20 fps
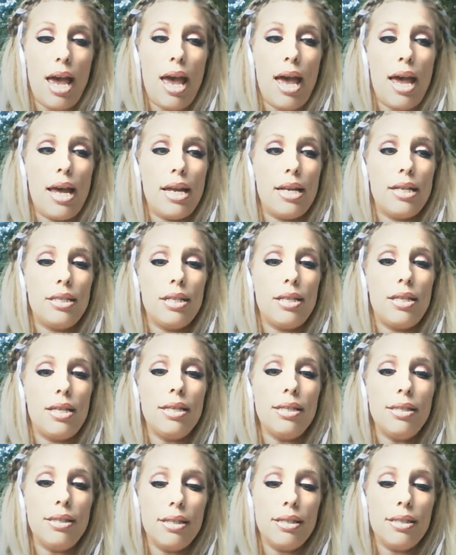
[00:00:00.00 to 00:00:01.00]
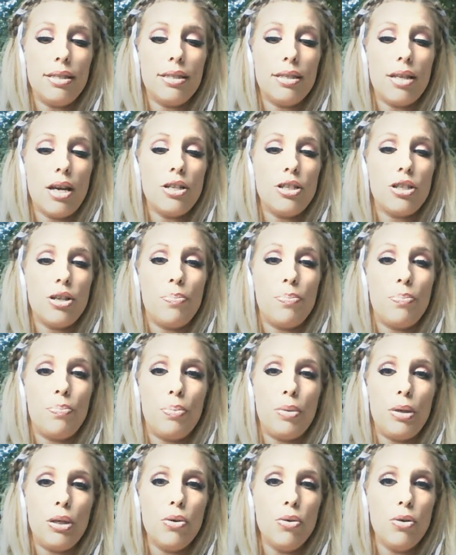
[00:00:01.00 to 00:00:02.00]
and this is such
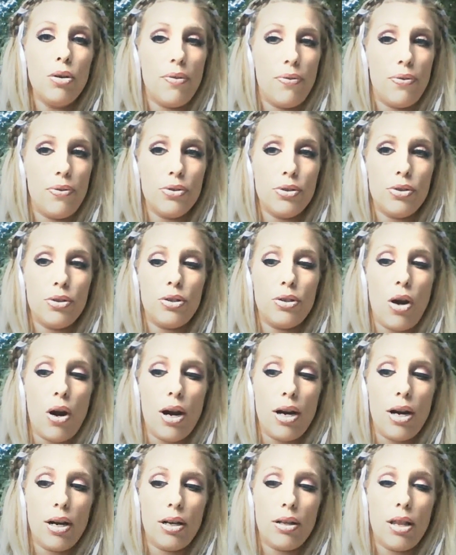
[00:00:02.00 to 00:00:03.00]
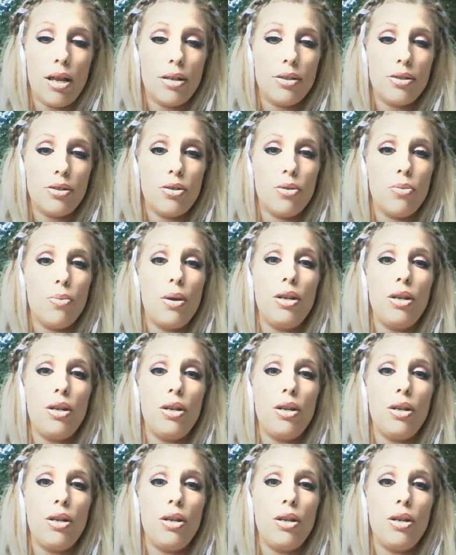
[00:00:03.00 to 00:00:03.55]
a beautiful star cluster.